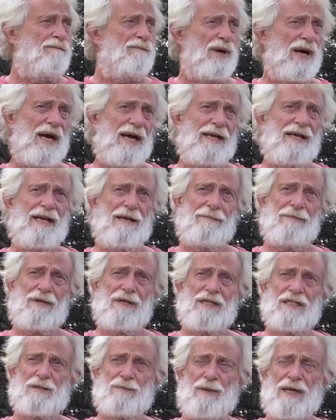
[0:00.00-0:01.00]
But I'm
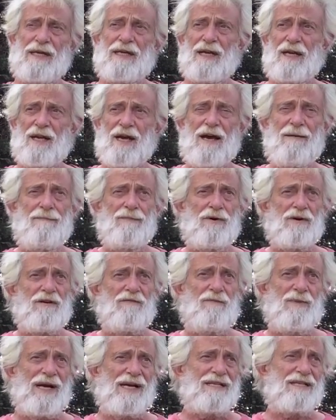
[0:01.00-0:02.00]
going to spend a lot more
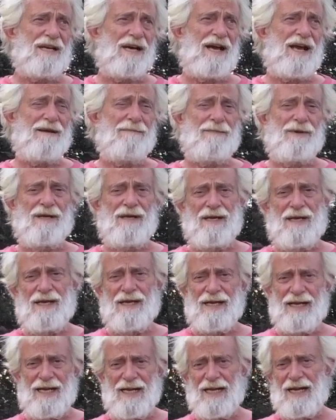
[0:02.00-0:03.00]
of my
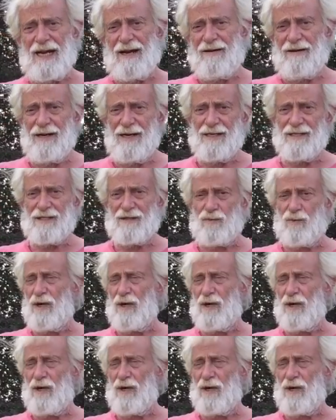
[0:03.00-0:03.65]
time in areas